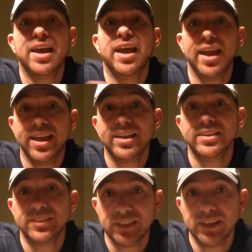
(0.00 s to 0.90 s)

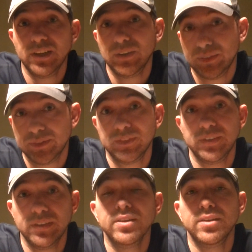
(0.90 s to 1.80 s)
and
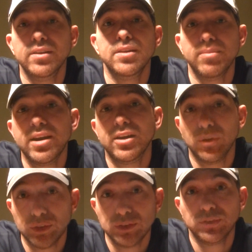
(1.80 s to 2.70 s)
the money closer